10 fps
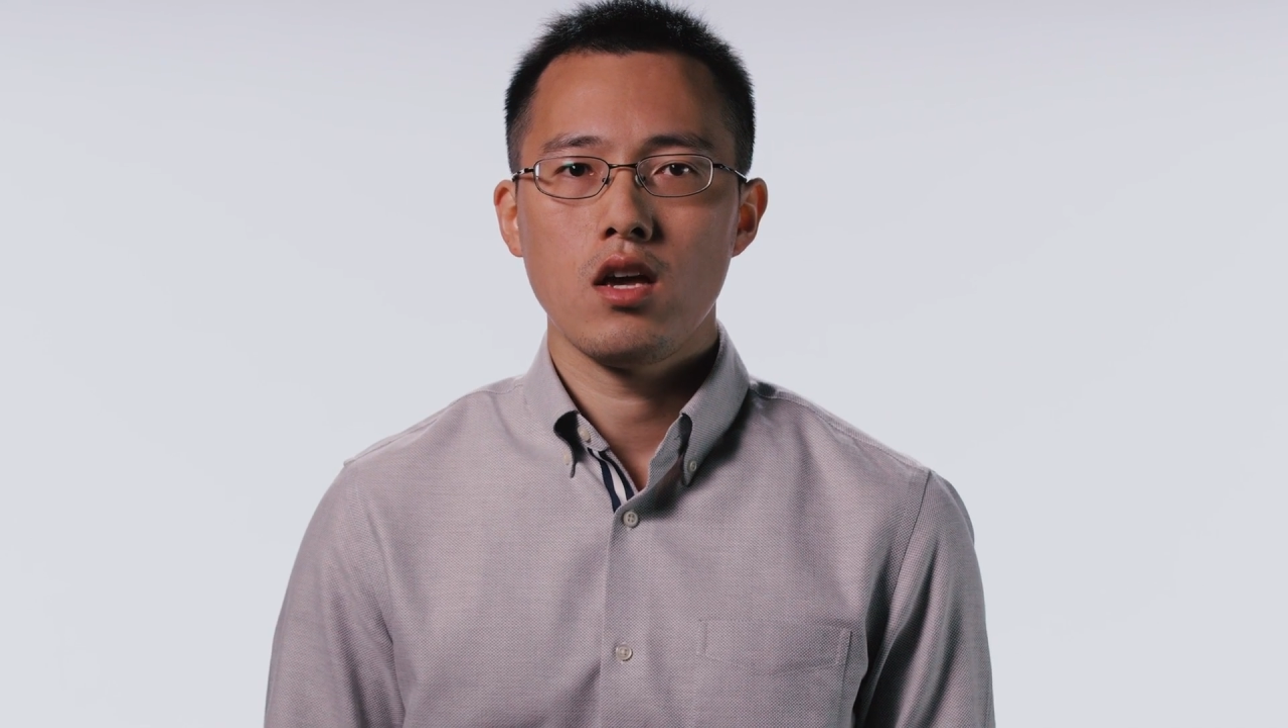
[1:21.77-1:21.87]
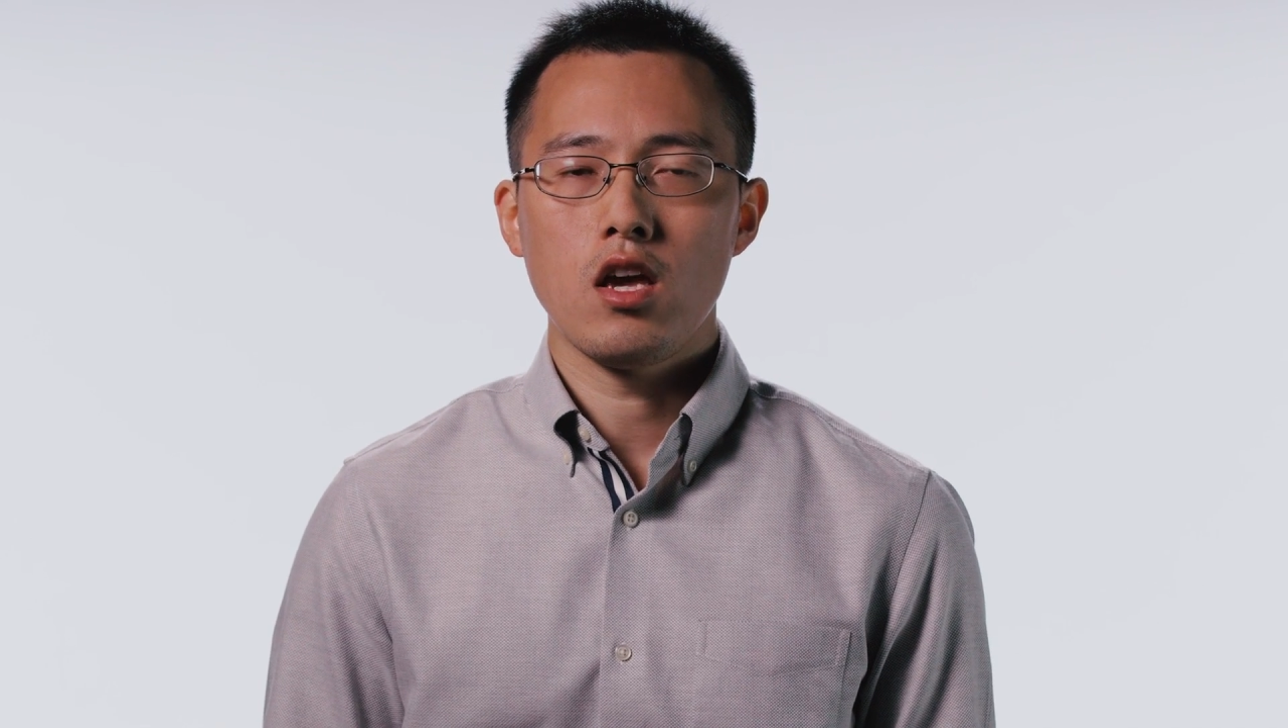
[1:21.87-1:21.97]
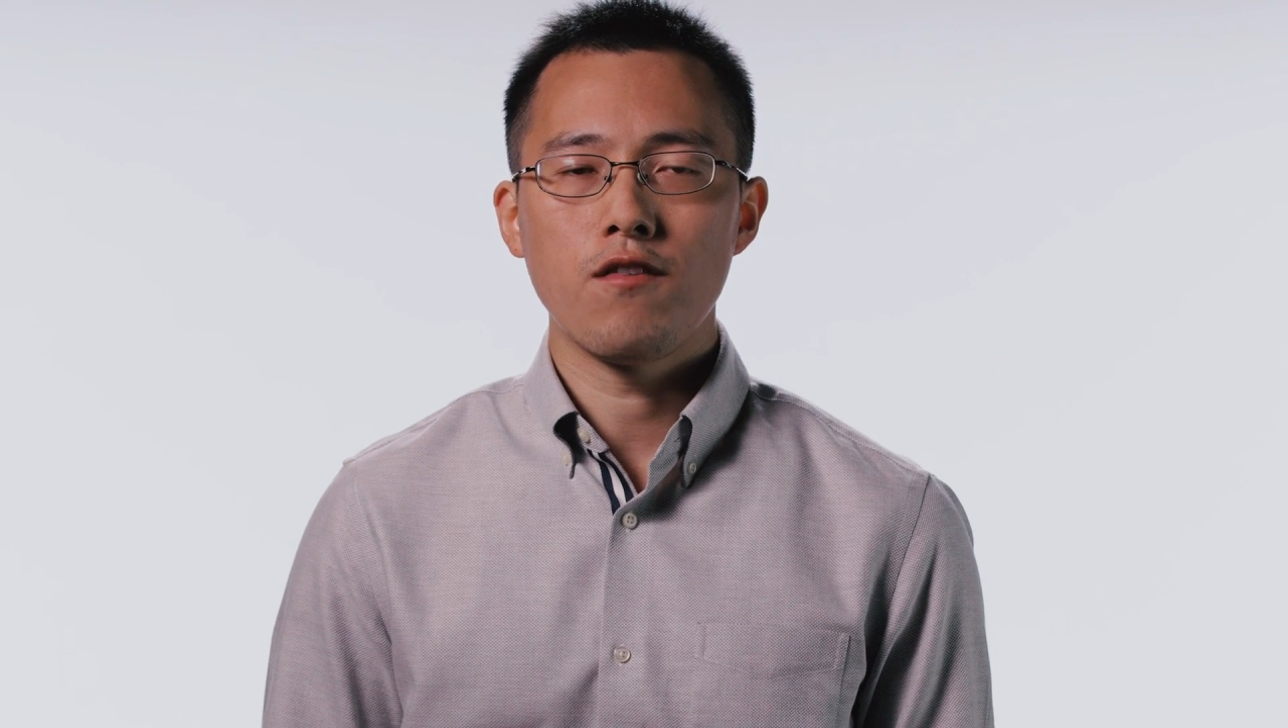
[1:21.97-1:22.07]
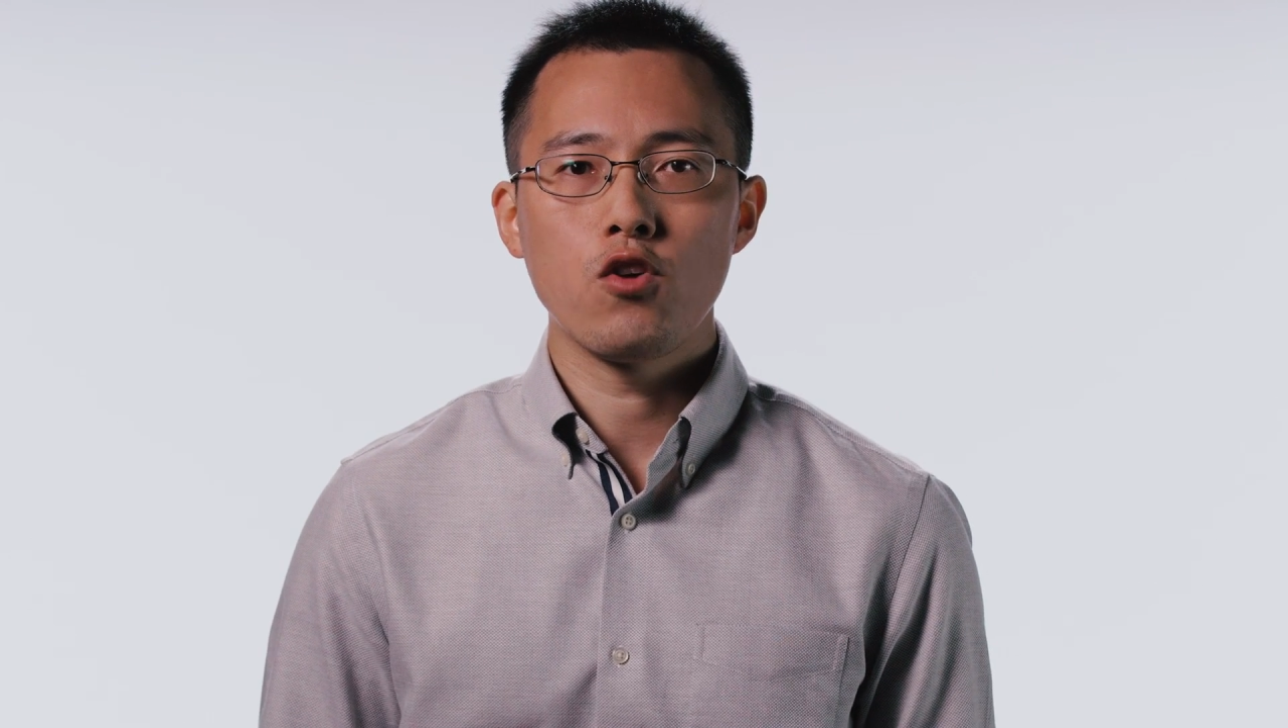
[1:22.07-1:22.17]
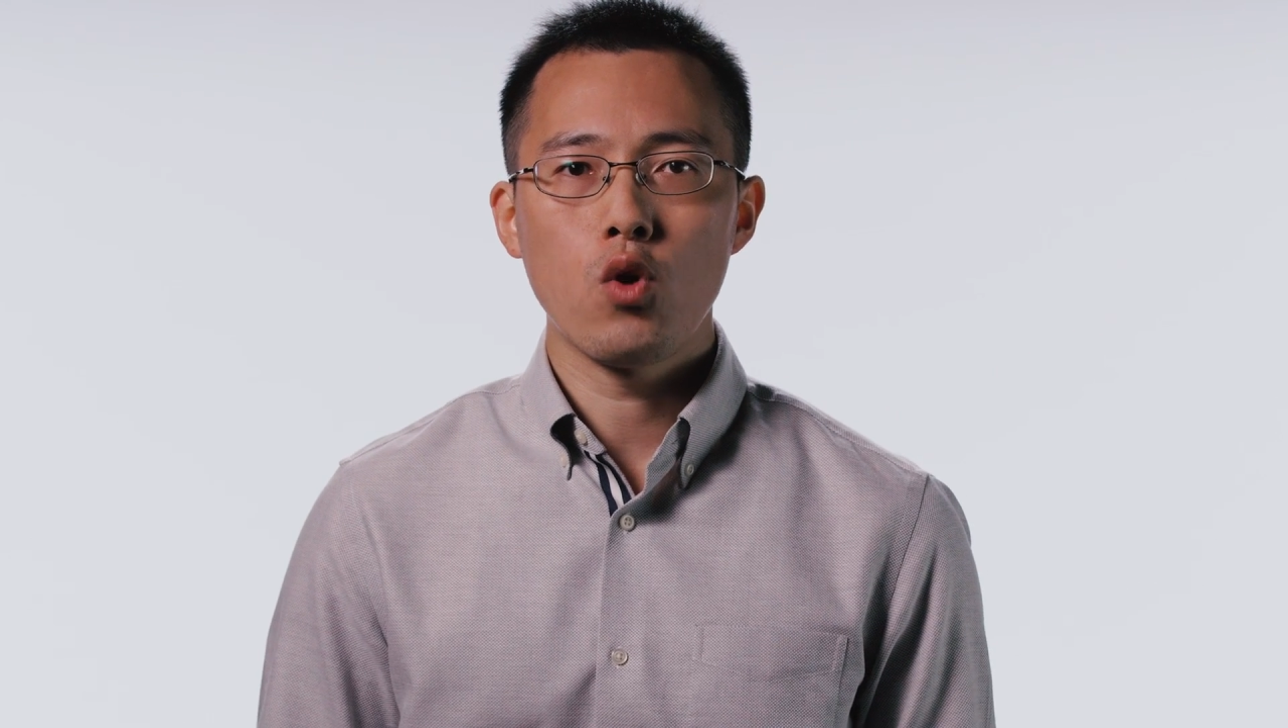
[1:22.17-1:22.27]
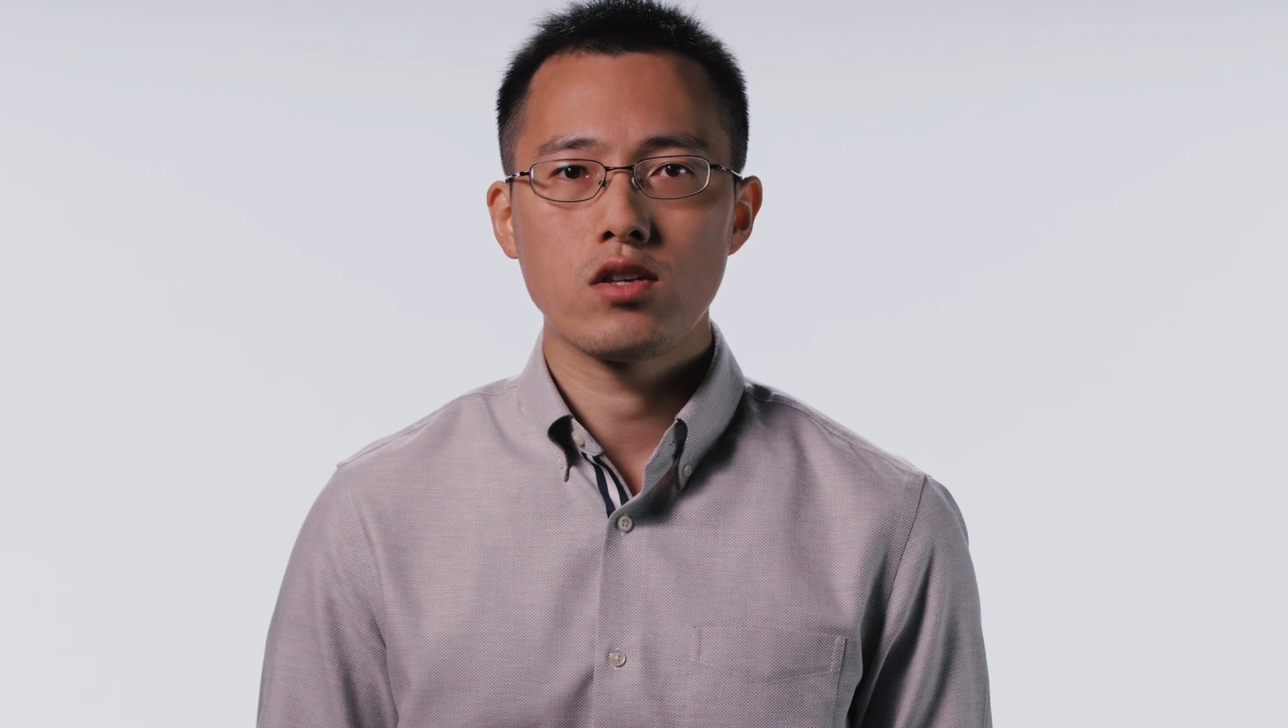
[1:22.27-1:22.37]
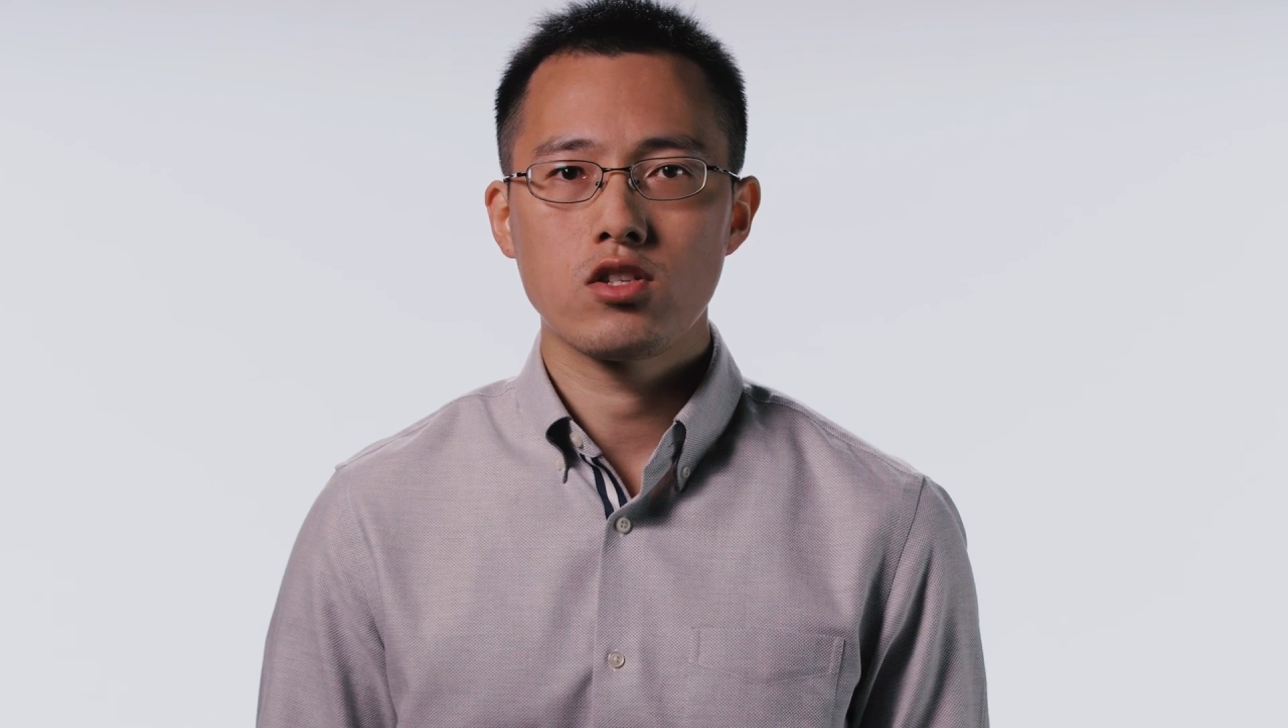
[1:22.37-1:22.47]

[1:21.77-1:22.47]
if you are